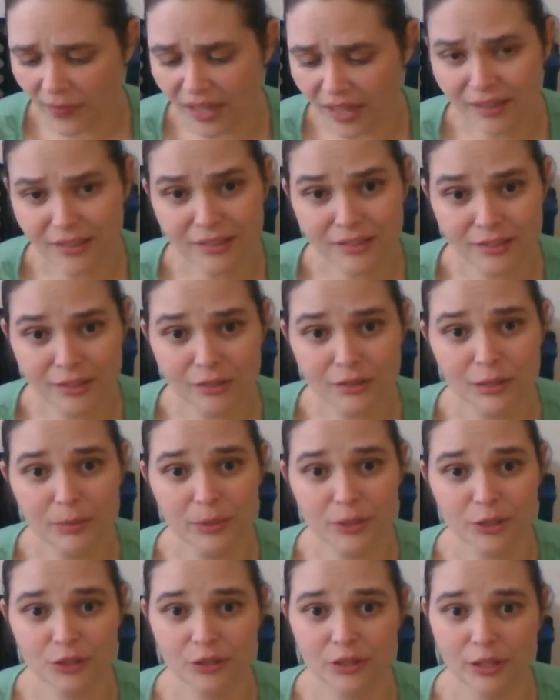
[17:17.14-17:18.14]
Cause slowly
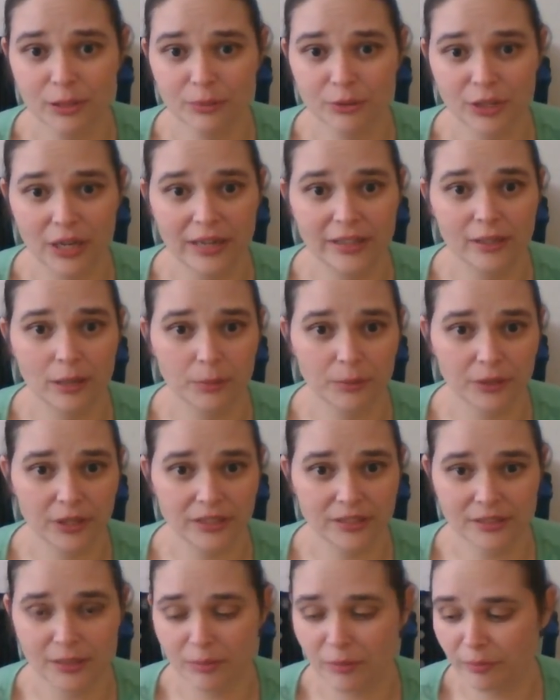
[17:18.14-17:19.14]
but surely I'm trying to
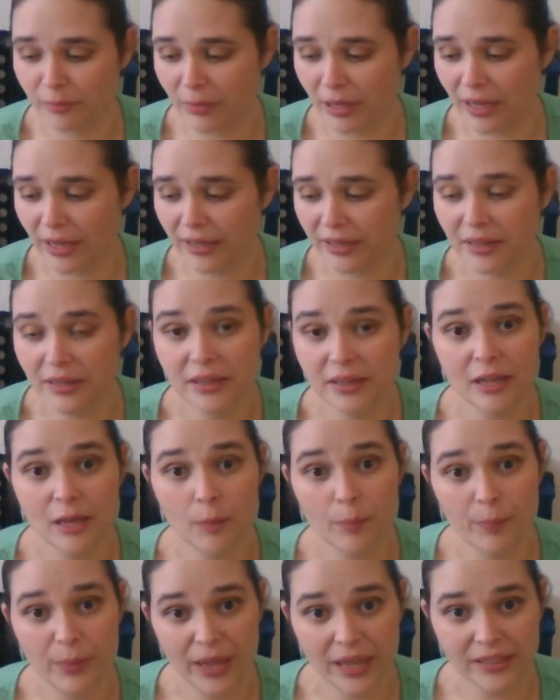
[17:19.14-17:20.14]
upgrade some of my
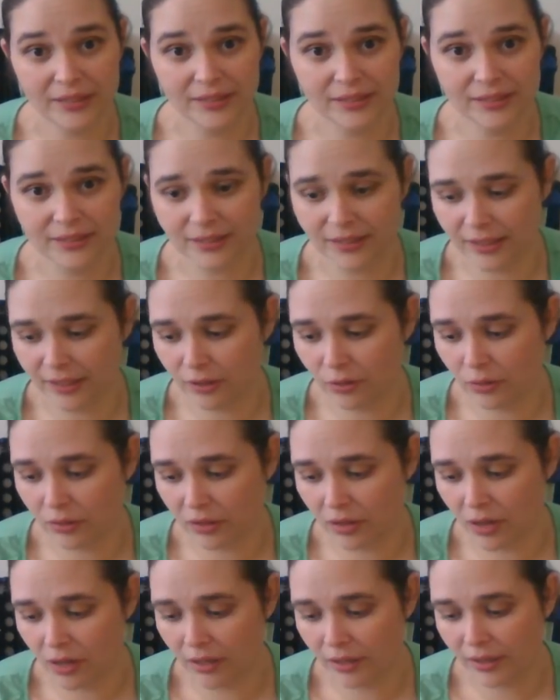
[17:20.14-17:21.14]
paints as I go
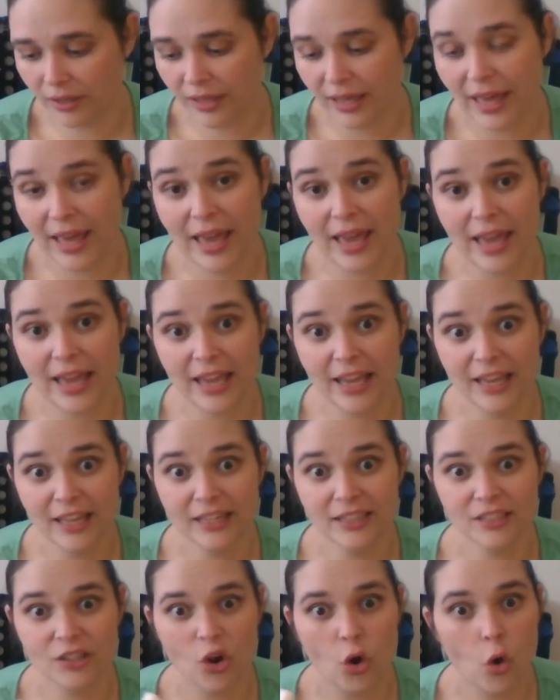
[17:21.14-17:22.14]
along.
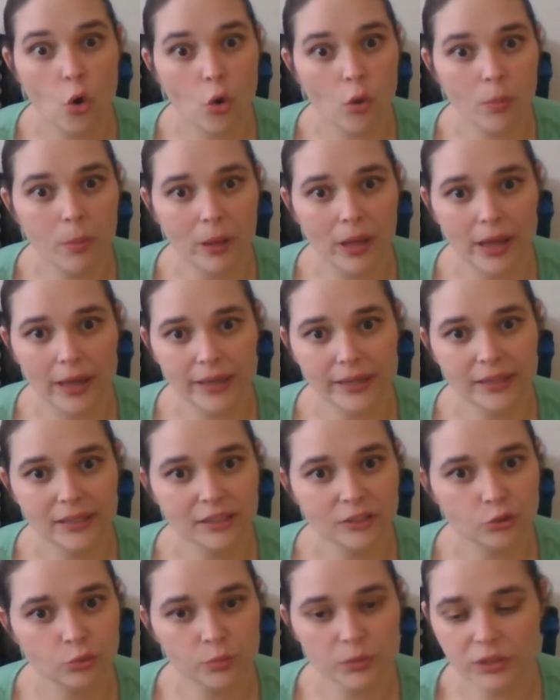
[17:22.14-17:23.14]
And Holbein
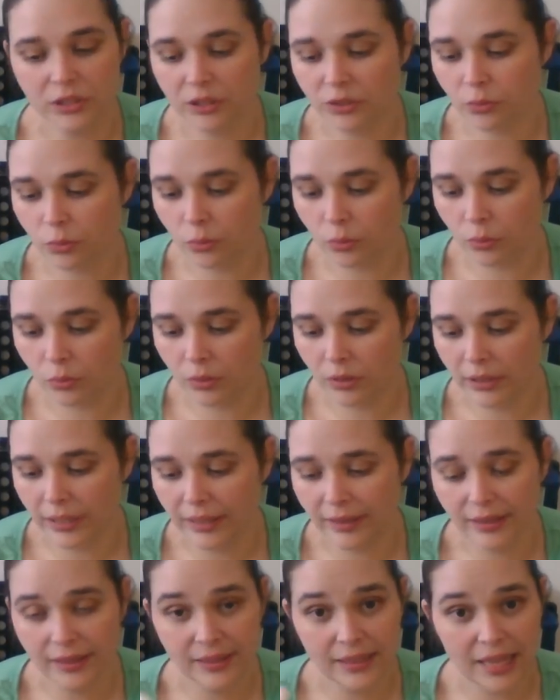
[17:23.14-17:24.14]
is really cool
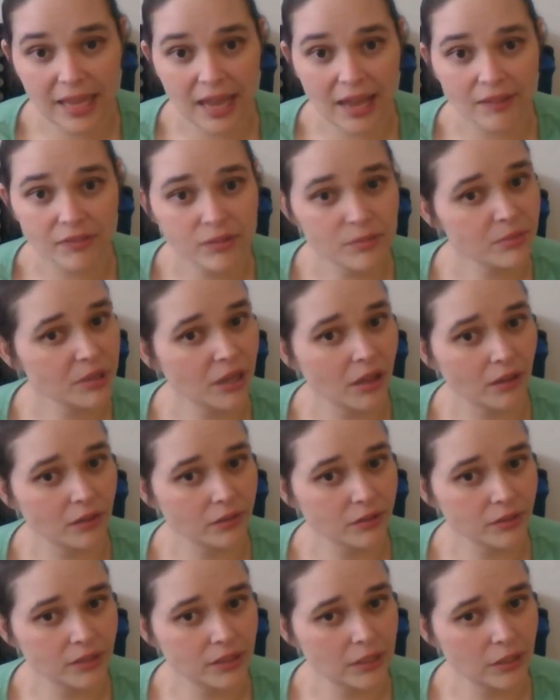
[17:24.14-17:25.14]
in that they have some
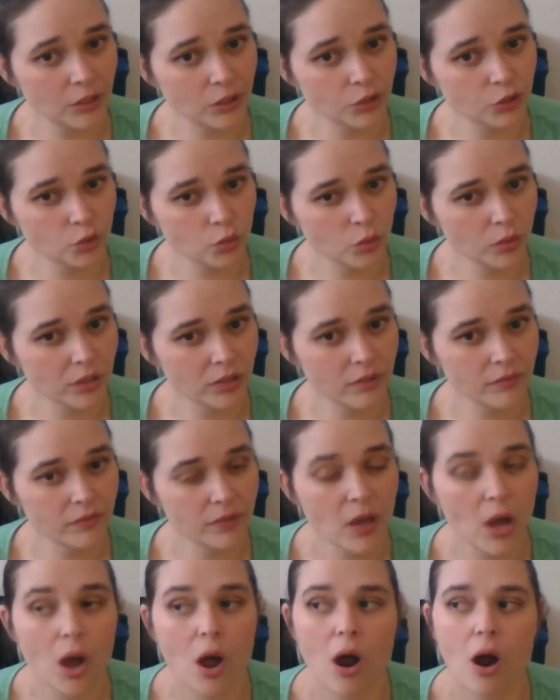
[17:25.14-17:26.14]
colors that are sort of
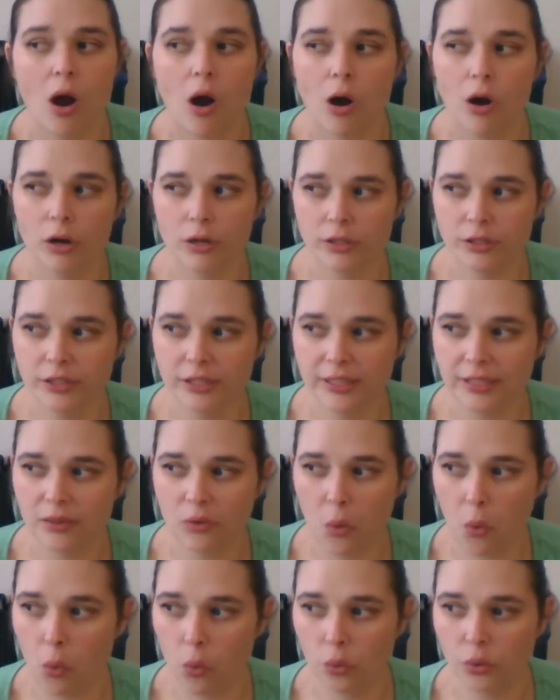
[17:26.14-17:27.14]
harder to get a
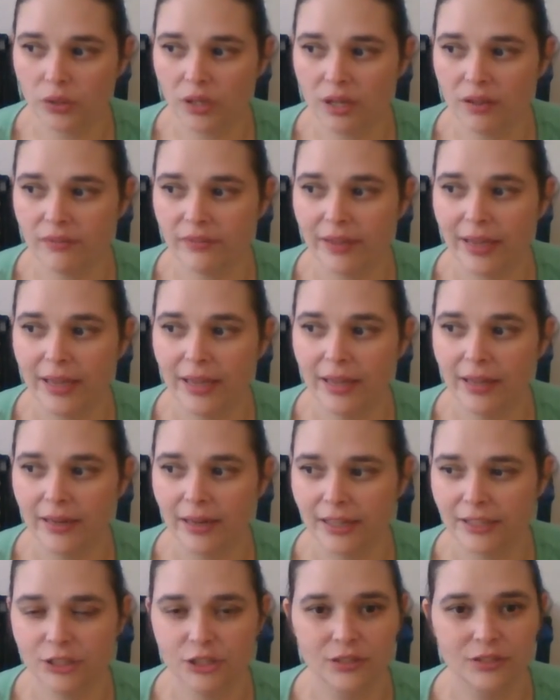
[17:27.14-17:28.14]
hold of and
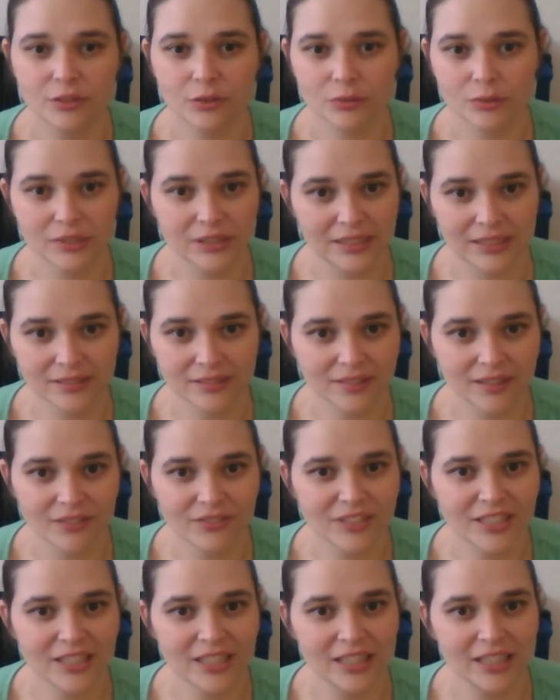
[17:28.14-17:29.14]
I just don't see as
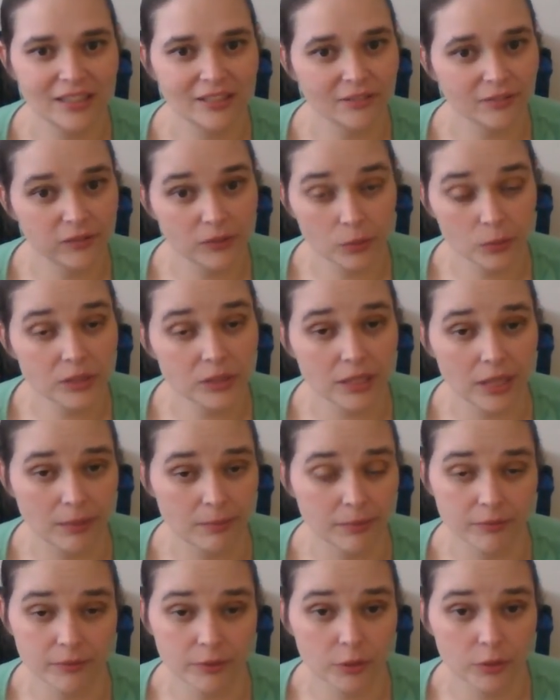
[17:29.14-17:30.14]
often in a fluid
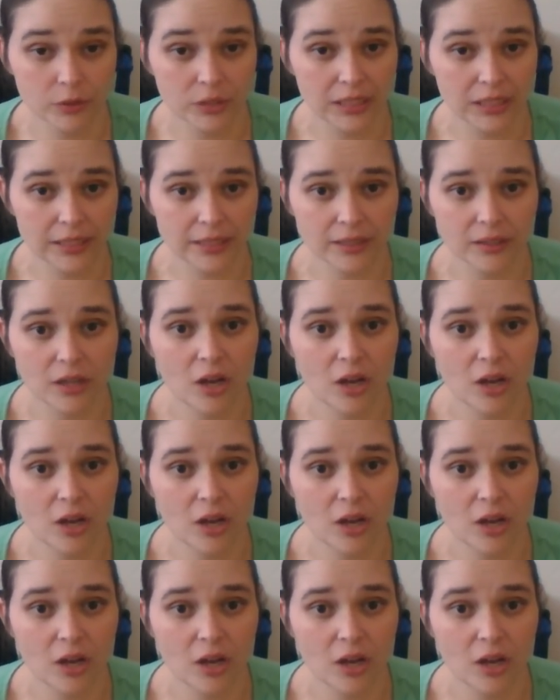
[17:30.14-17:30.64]
type of acrylic